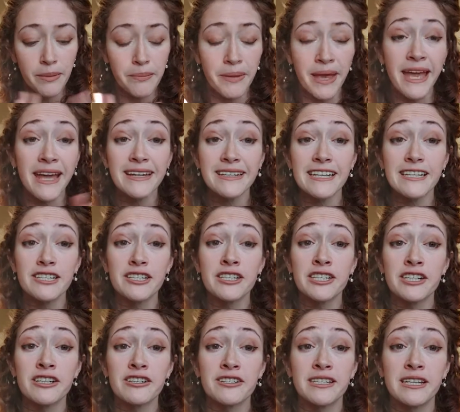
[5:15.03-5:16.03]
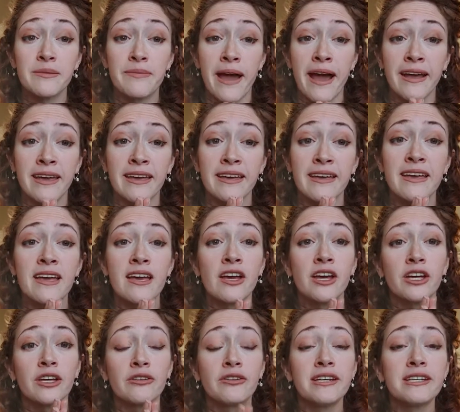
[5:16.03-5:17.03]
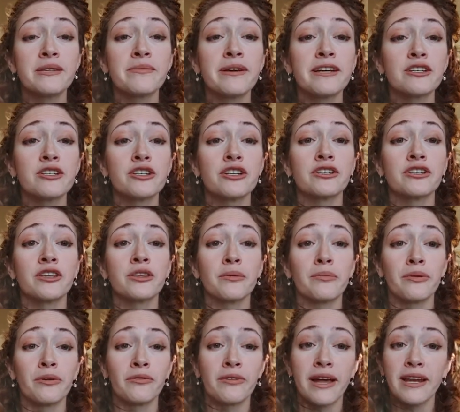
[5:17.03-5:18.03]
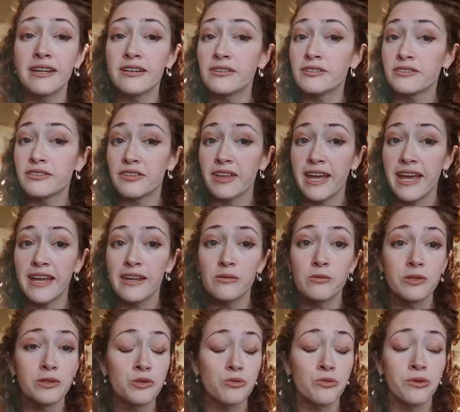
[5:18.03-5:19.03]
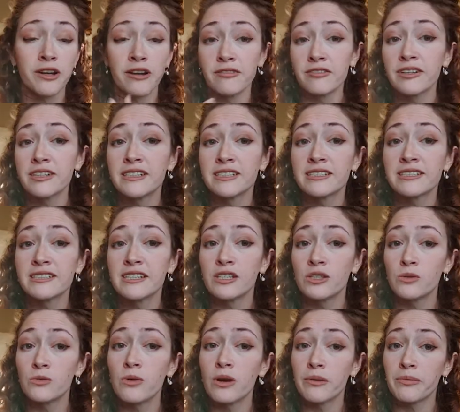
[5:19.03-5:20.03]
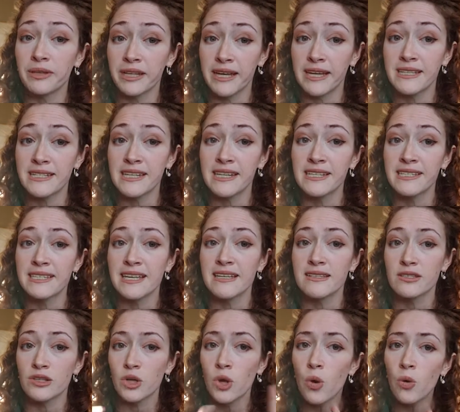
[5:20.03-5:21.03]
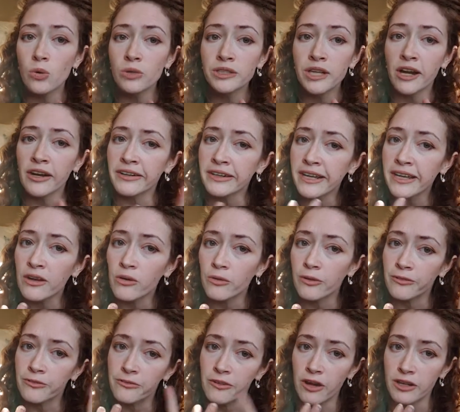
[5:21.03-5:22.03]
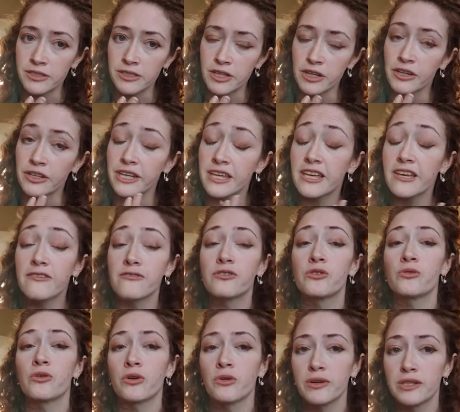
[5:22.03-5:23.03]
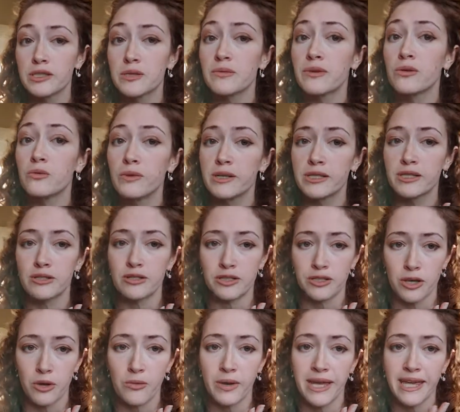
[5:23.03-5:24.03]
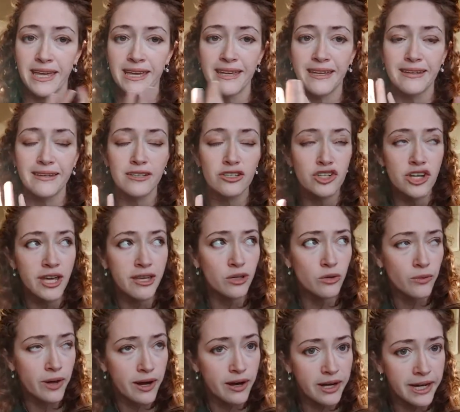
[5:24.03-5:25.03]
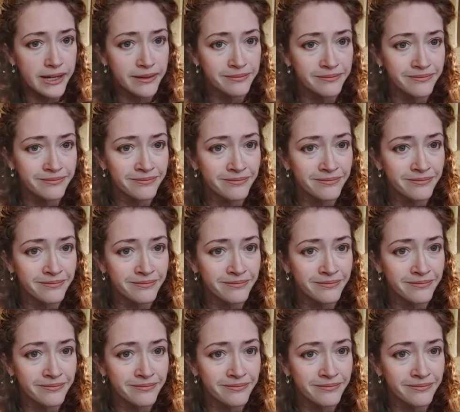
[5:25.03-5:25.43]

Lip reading: Paying attention to your seed packet, you need to make sure that the perennials or the annuals or whatever it is that you are planting says cold hardy or frost hardy if you are going to be winter sowing in January.